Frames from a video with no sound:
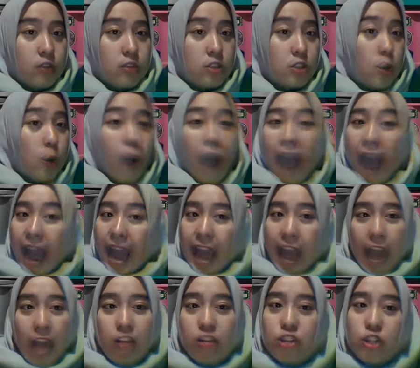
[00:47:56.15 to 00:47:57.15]
so I
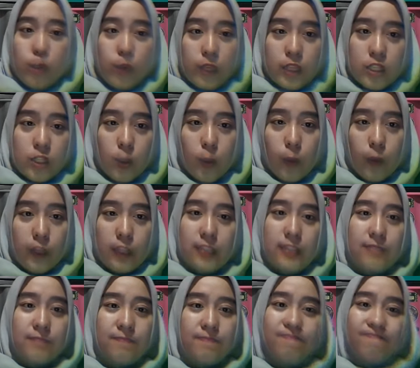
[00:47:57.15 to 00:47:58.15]
enjoy it so well.
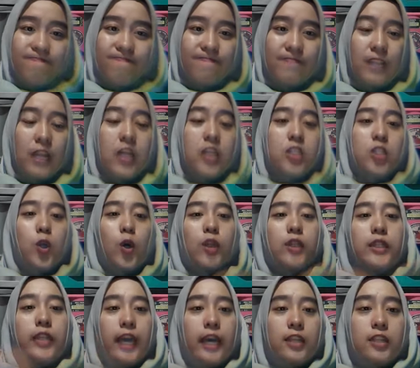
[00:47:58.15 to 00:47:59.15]
So
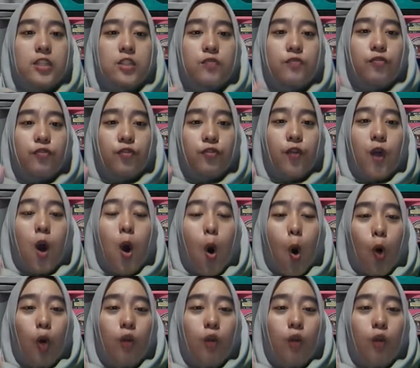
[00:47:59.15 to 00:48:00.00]
that's all